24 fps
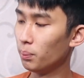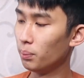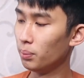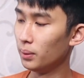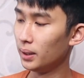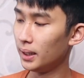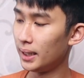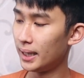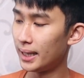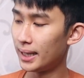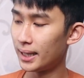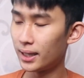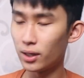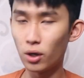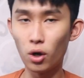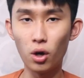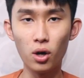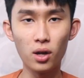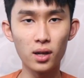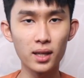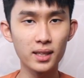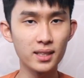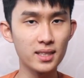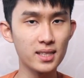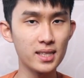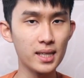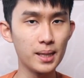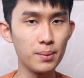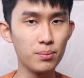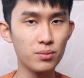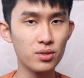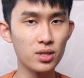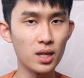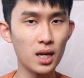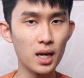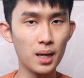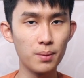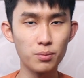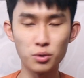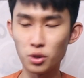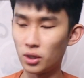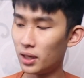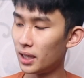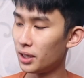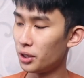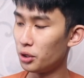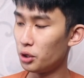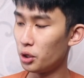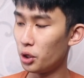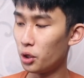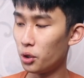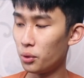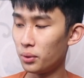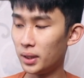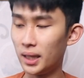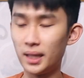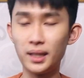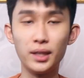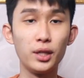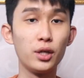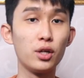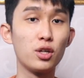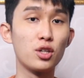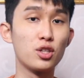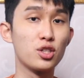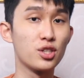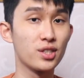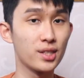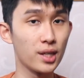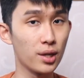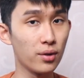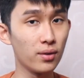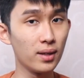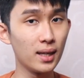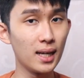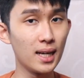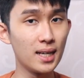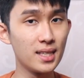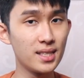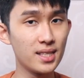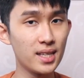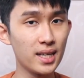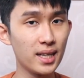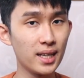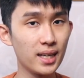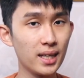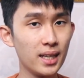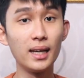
blink all at the same time to let you know that they are sterilizing,